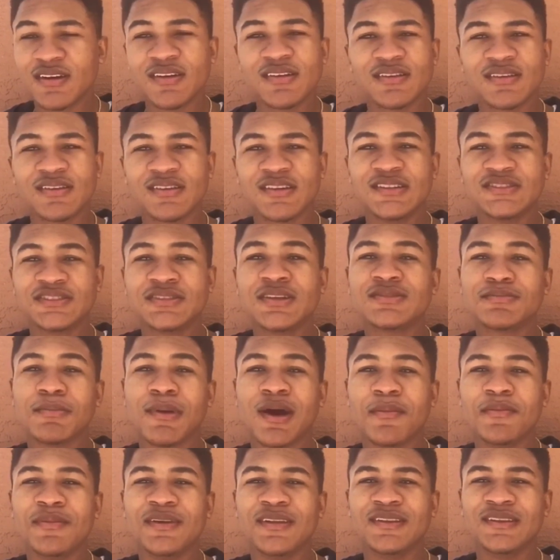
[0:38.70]
This shit's about to
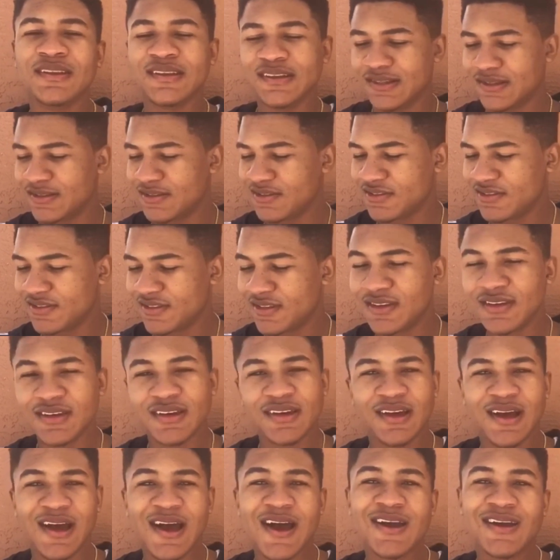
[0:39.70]
be lit.
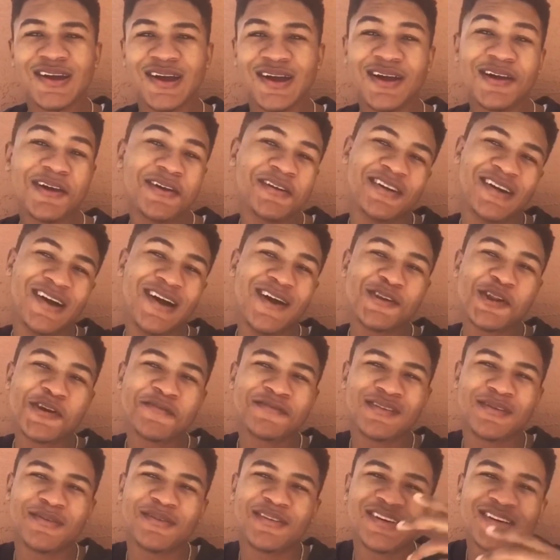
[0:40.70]
I don't know if
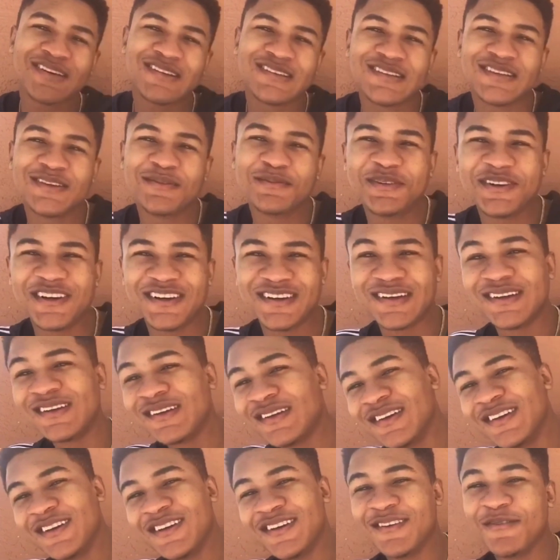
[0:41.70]
I'm ugly, but
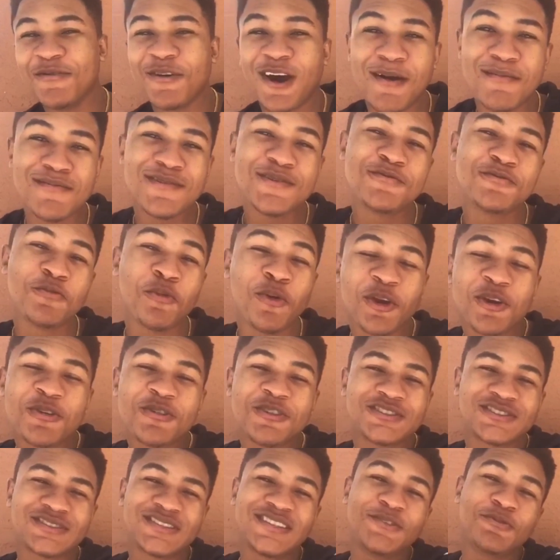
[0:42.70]
I mean, we're gonna
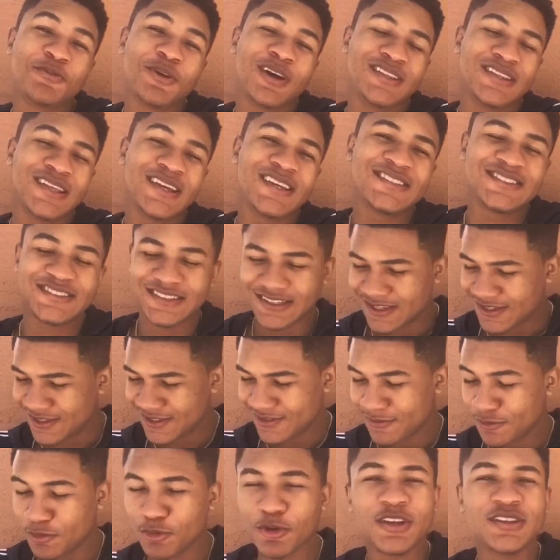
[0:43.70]
see what they say,
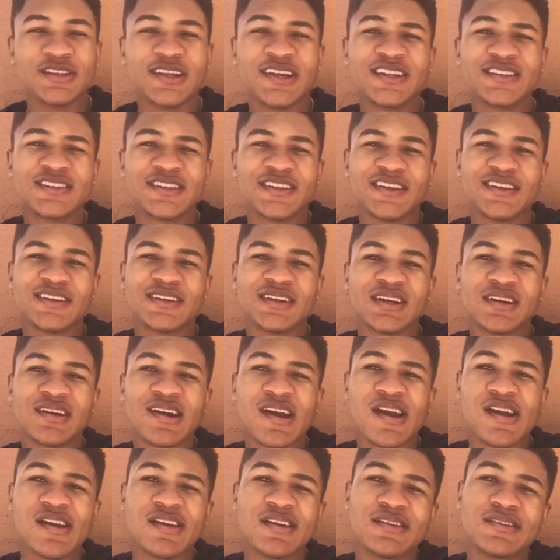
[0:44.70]
what they think, alright?
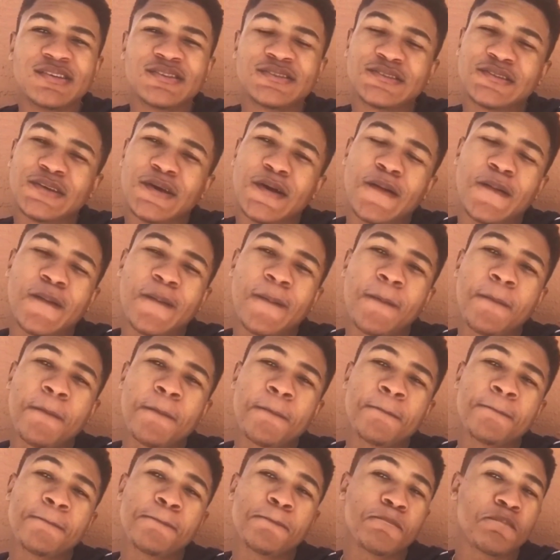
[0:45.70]
So
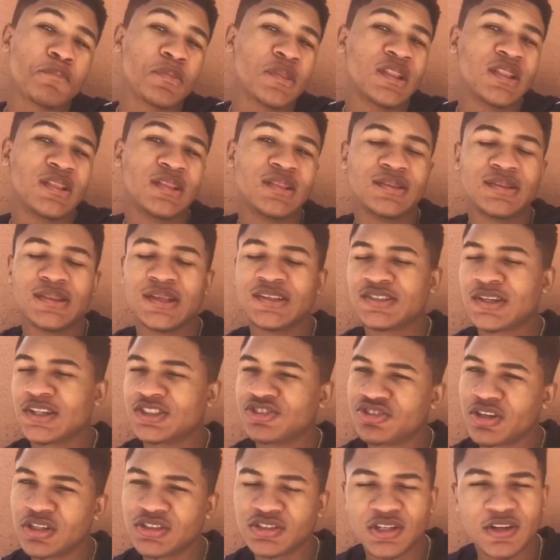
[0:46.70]
let's get straight
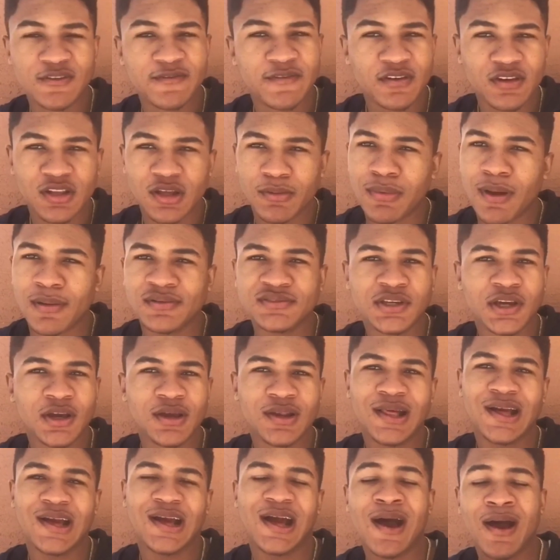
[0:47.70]
into the video, bro. I'm telling you, like,
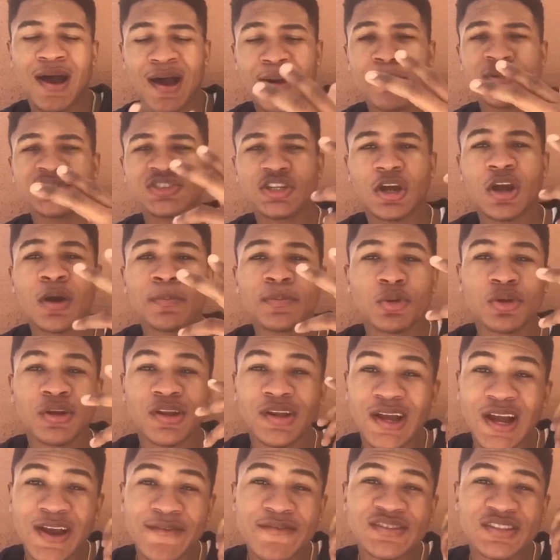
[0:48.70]
I'm gonna start uploading
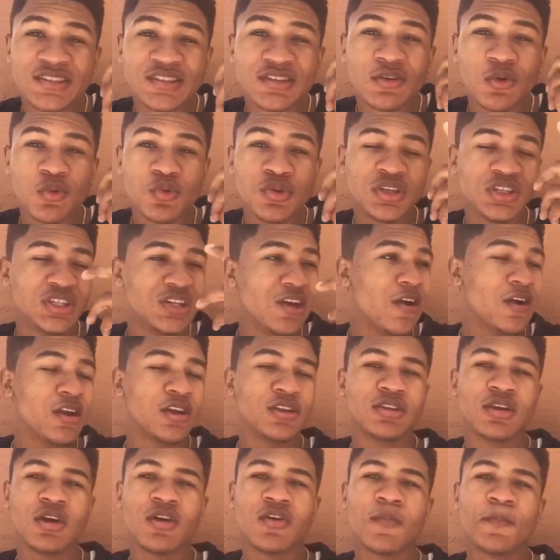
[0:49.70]
every single week. You already
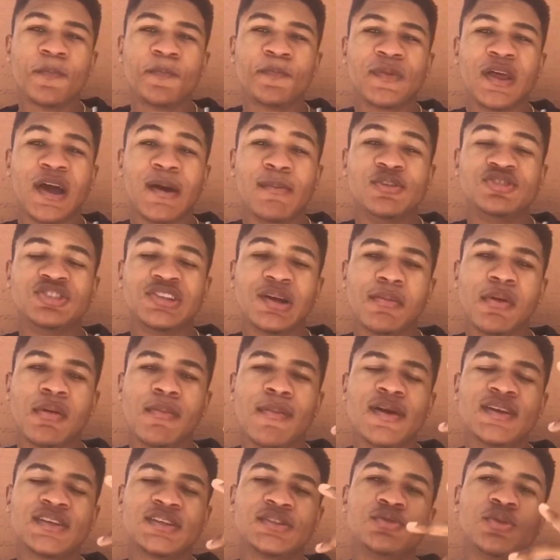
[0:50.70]
know. I'm gonna try my
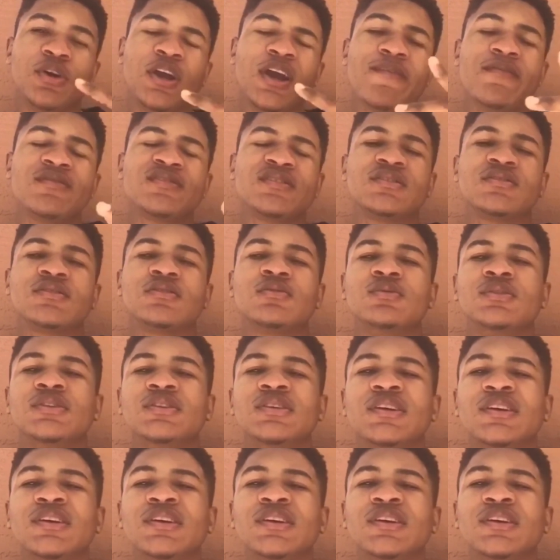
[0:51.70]
best to do it every single week.